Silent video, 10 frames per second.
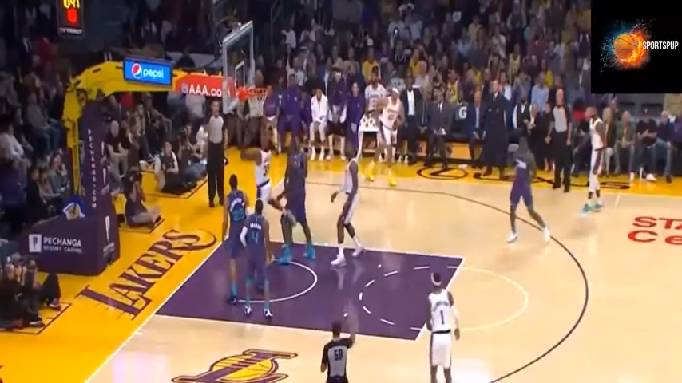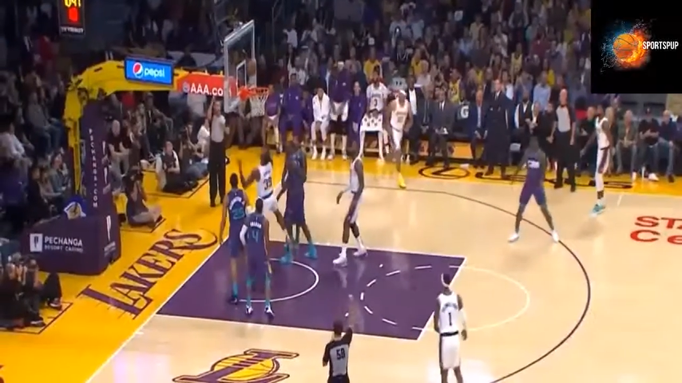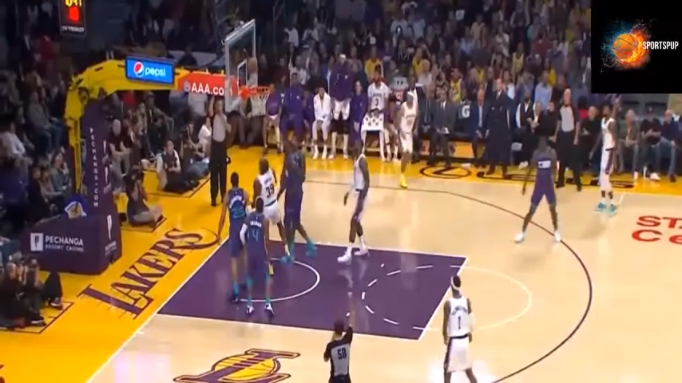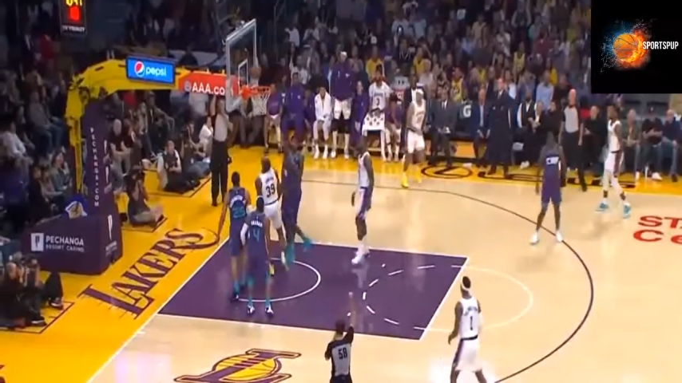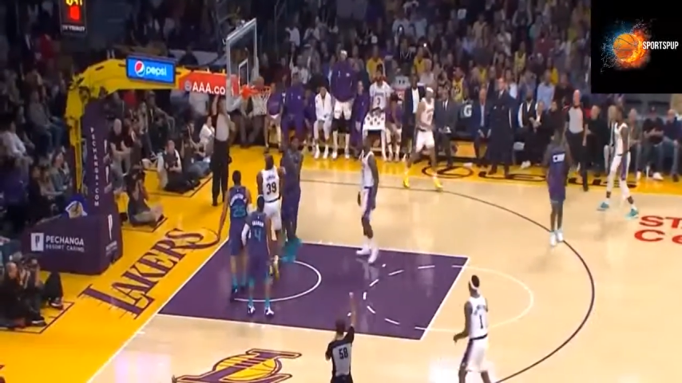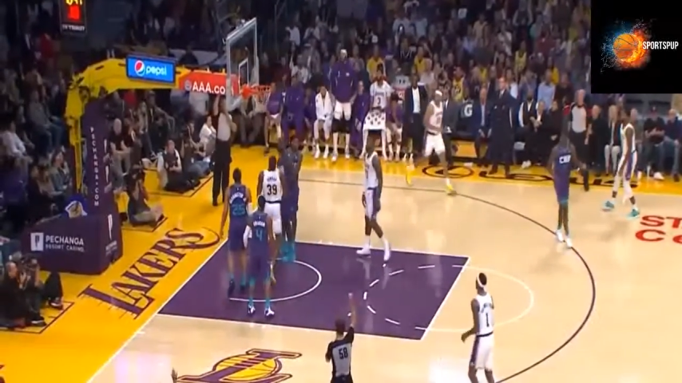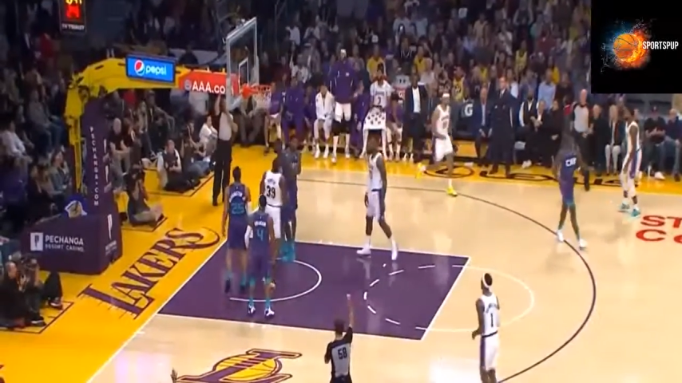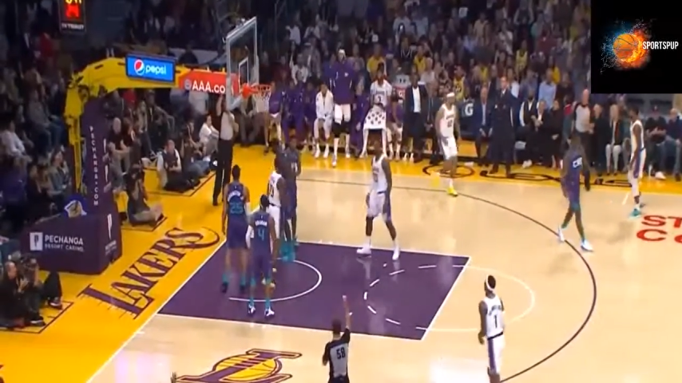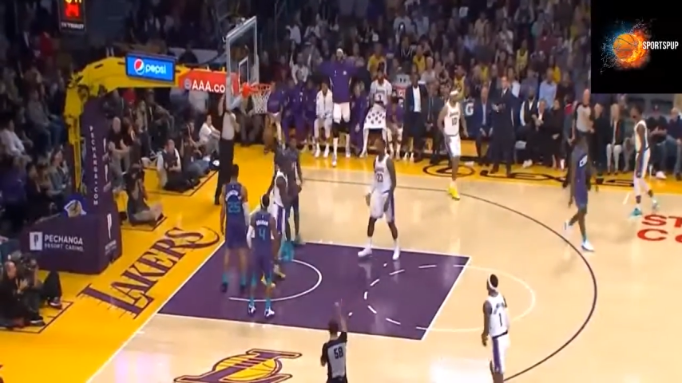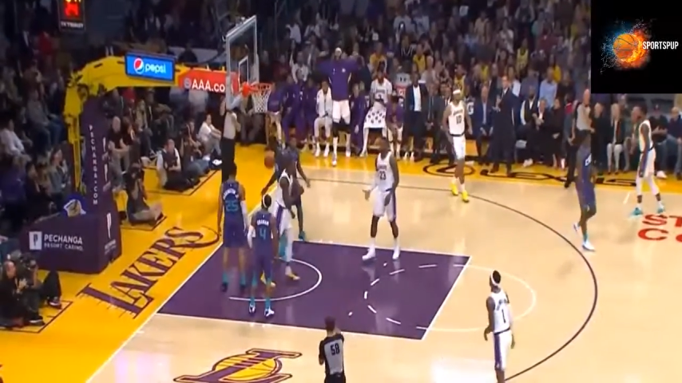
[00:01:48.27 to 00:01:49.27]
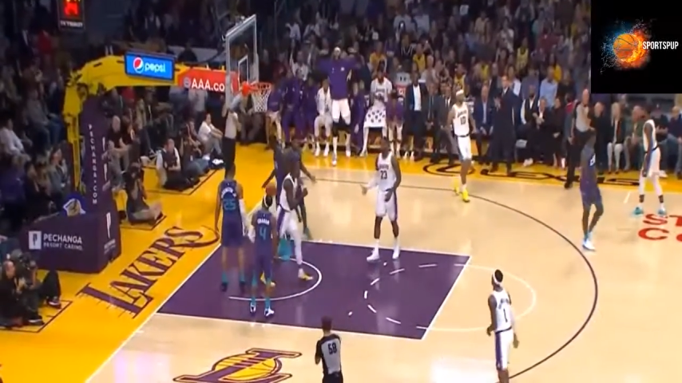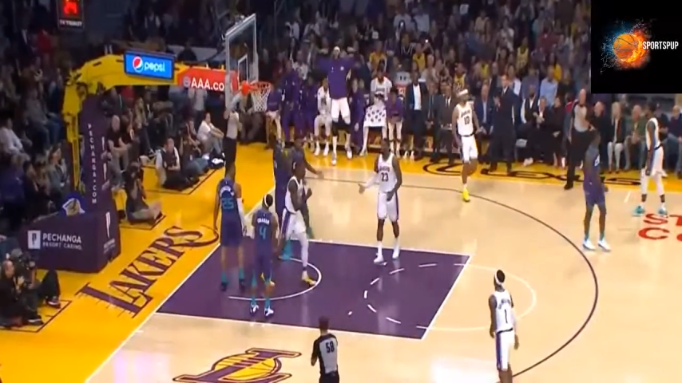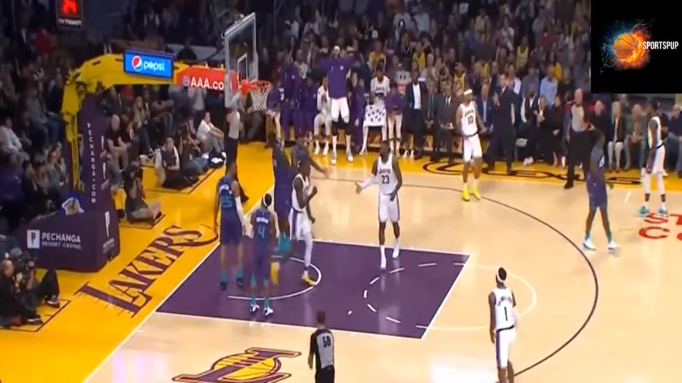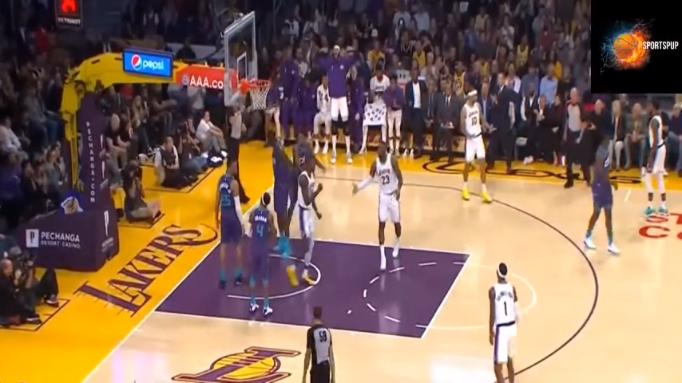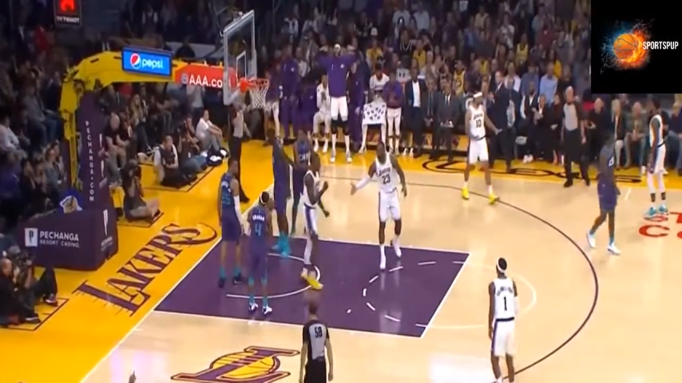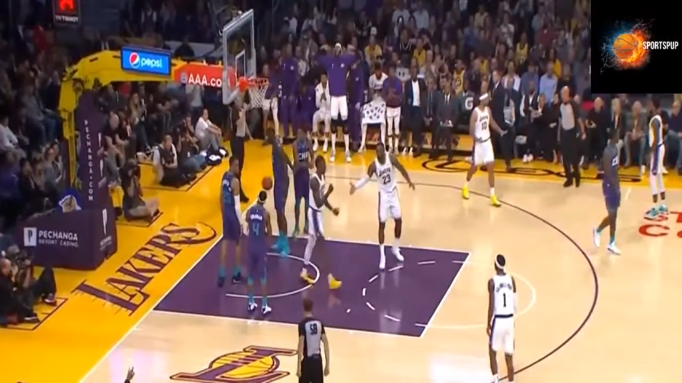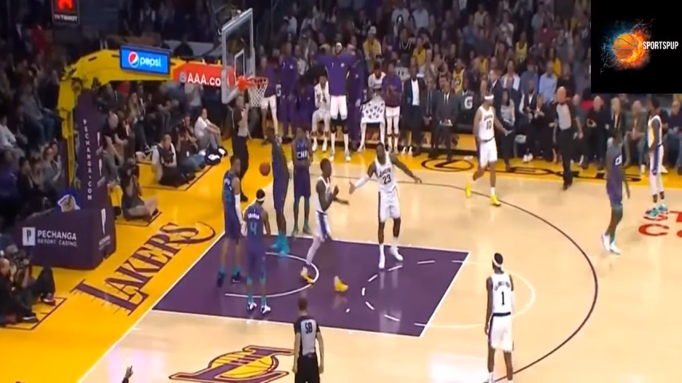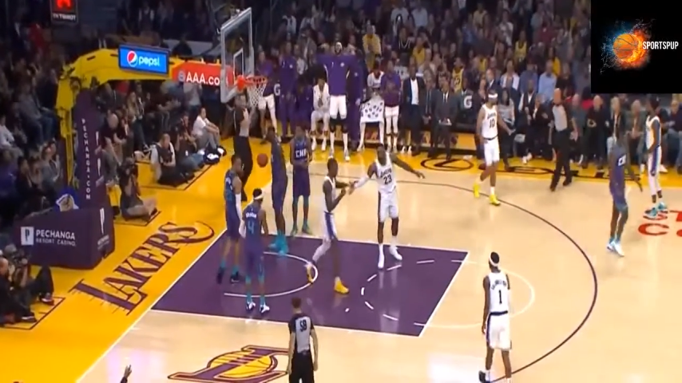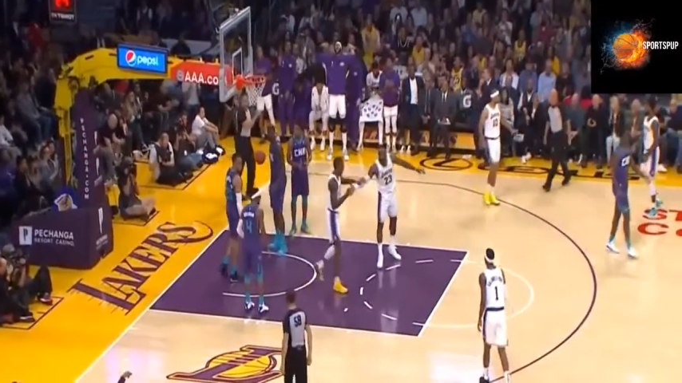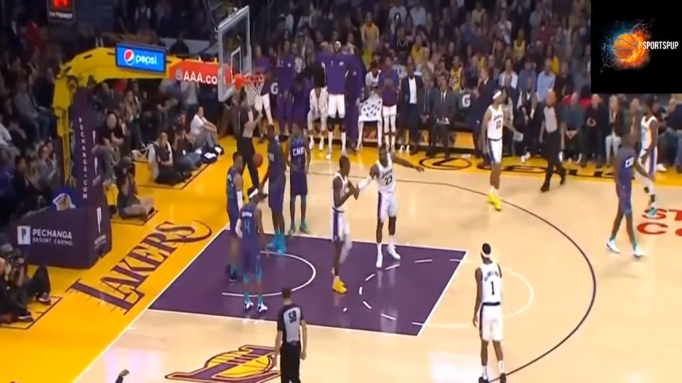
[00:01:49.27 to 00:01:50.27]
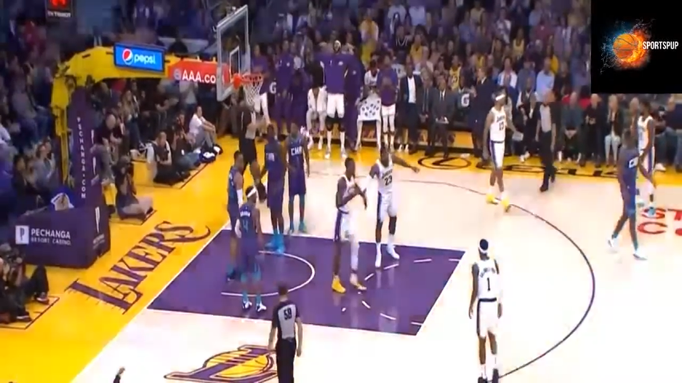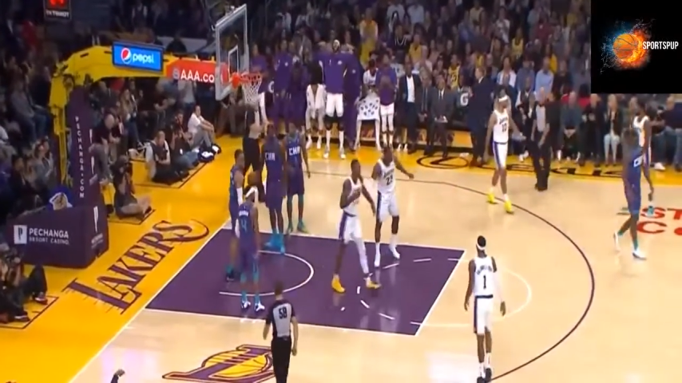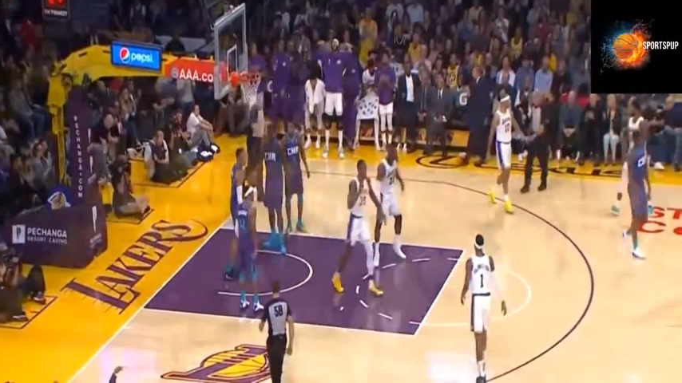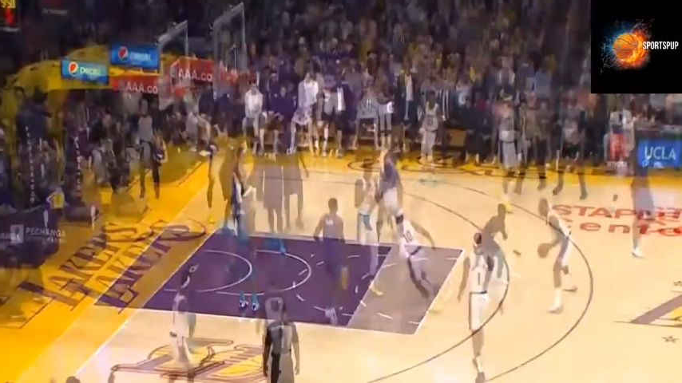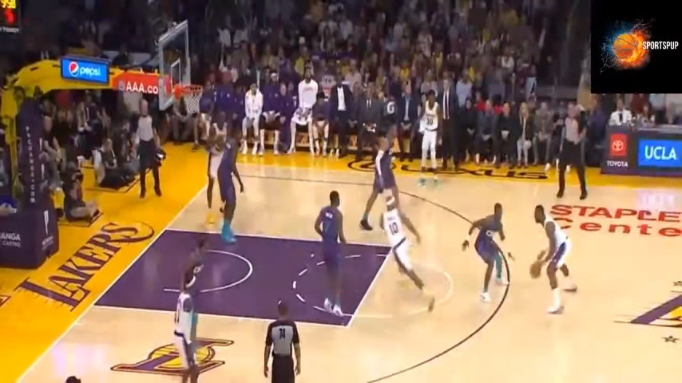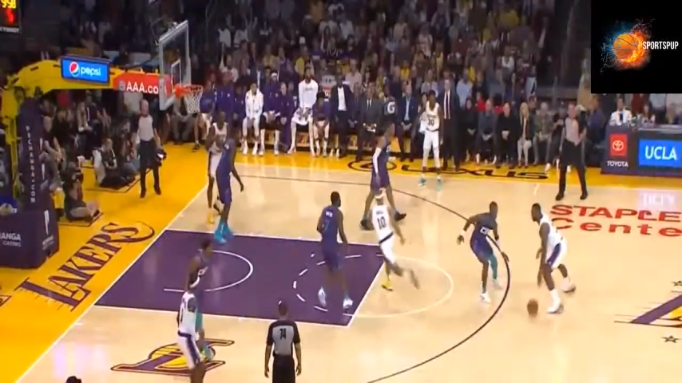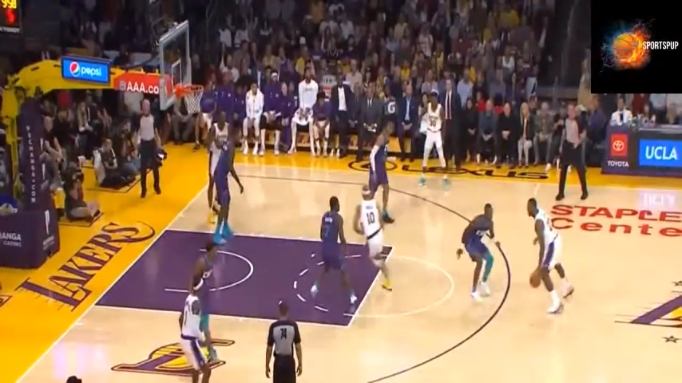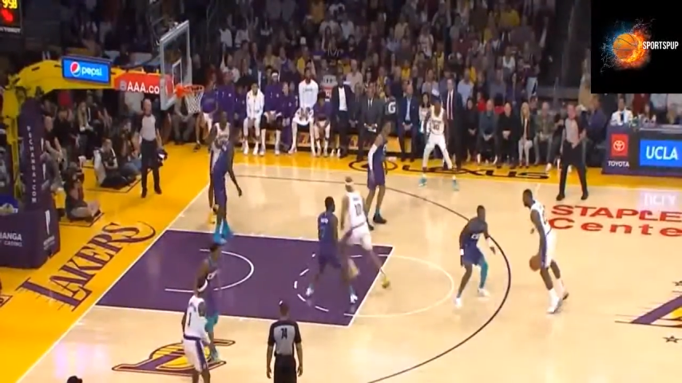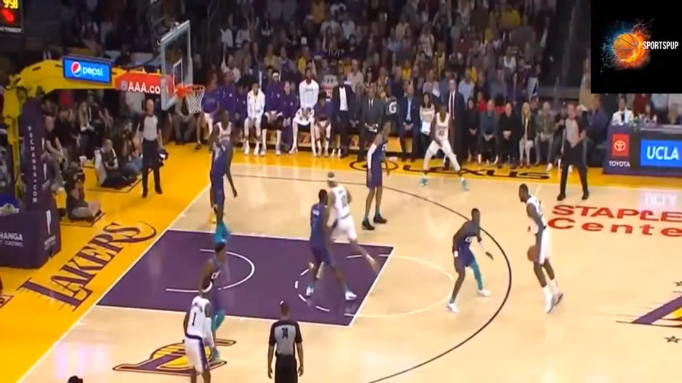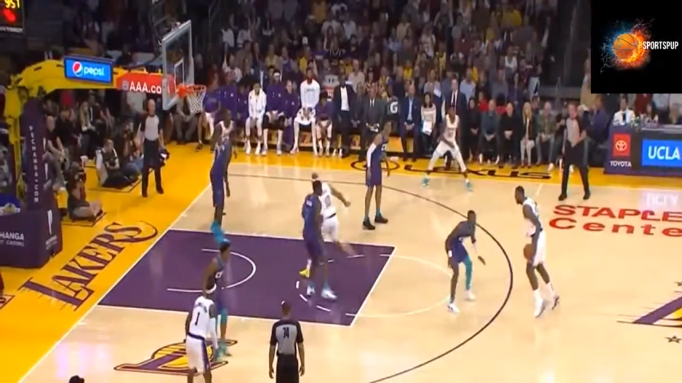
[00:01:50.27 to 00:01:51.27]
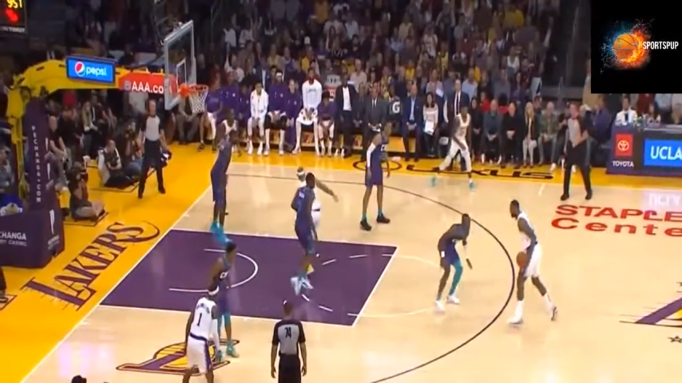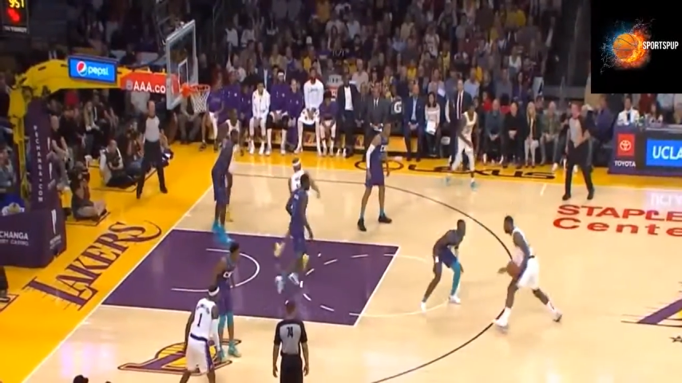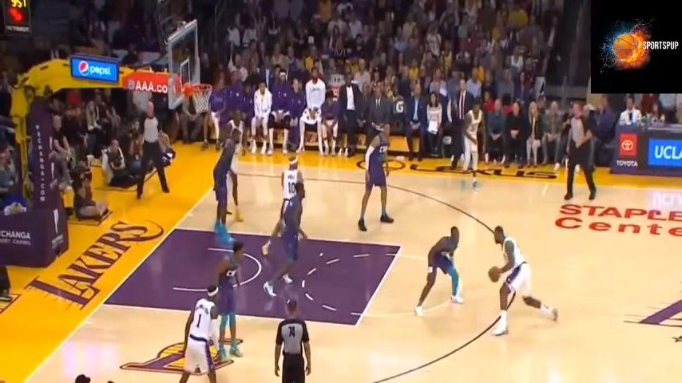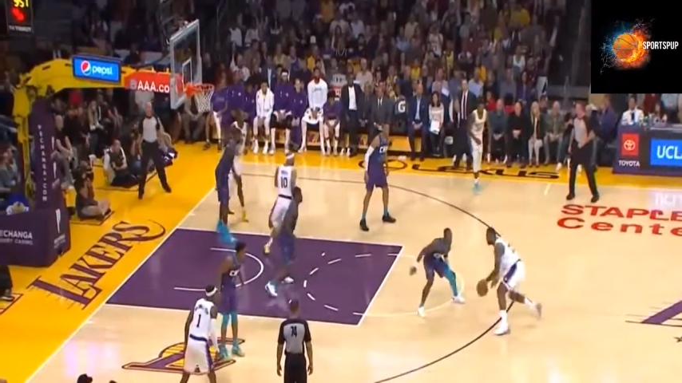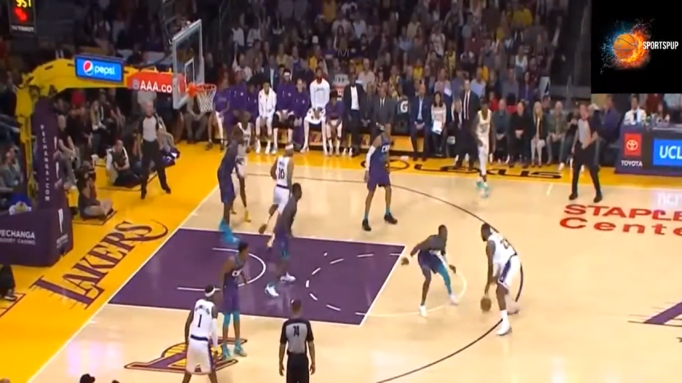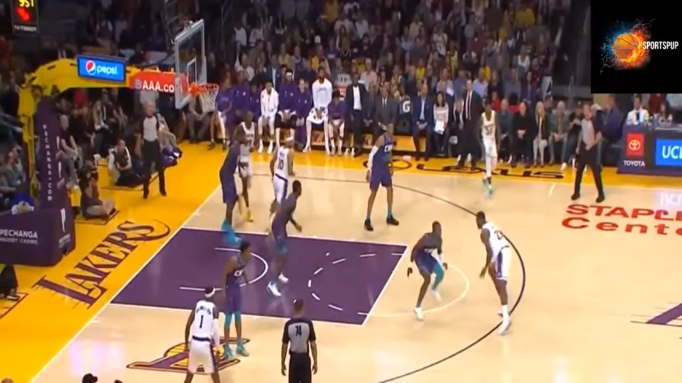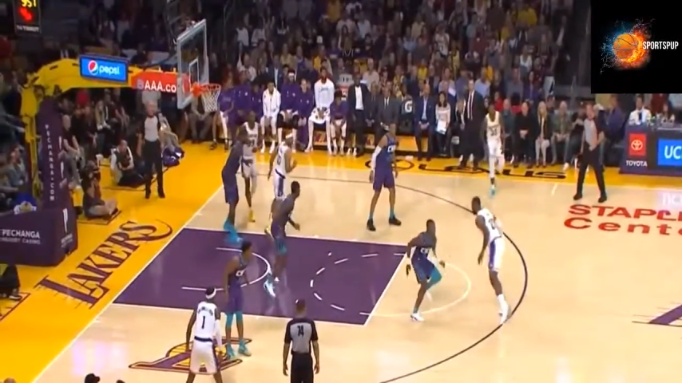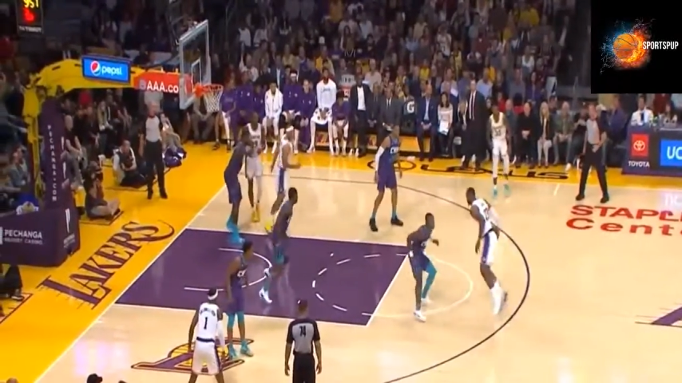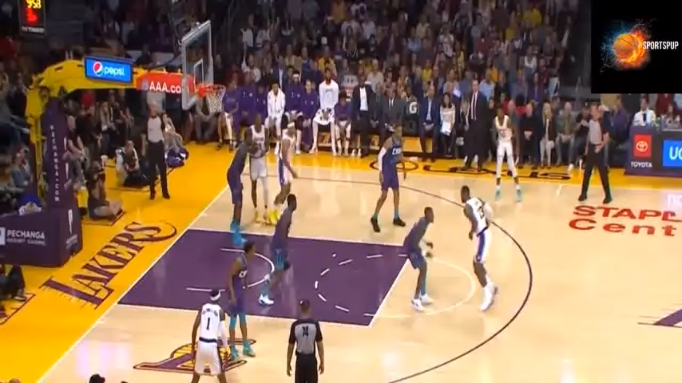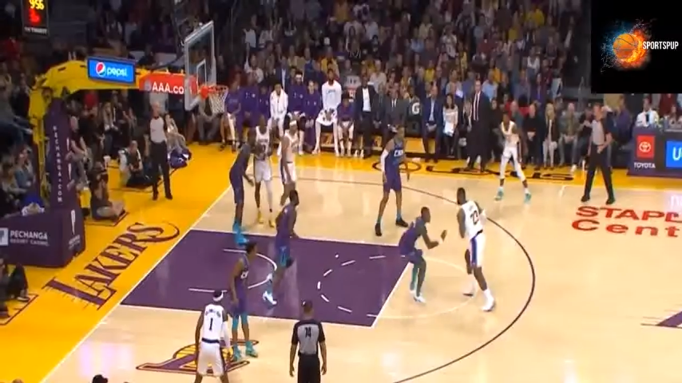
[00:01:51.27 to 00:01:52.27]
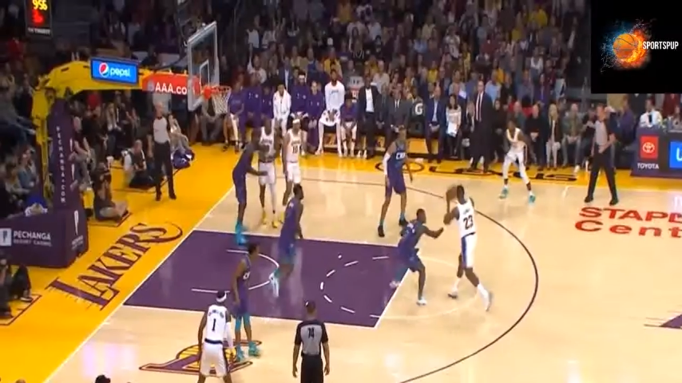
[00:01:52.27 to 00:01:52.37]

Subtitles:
No face is visible, so there are no lips to read.